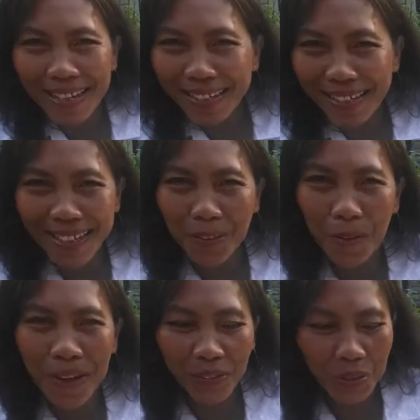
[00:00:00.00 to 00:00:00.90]
I cannot
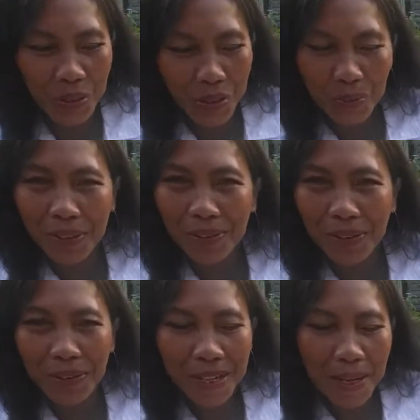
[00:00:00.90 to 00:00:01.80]
wait to share with
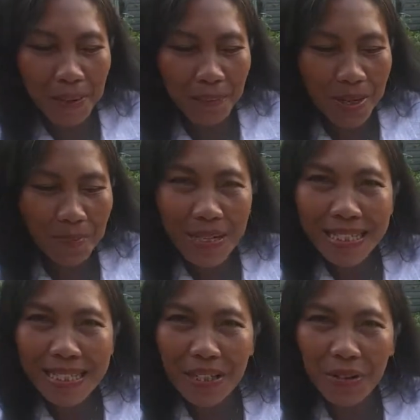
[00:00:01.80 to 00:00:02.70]
you my
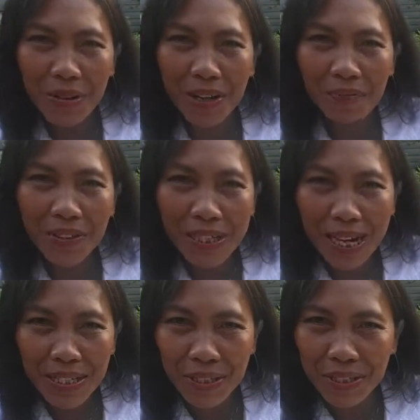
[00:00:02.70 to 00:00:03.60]
best natural
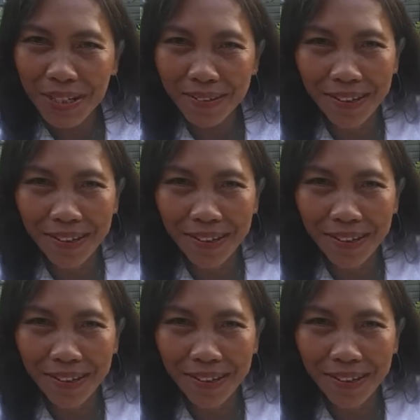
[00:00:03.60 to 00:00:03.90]
fertilizer that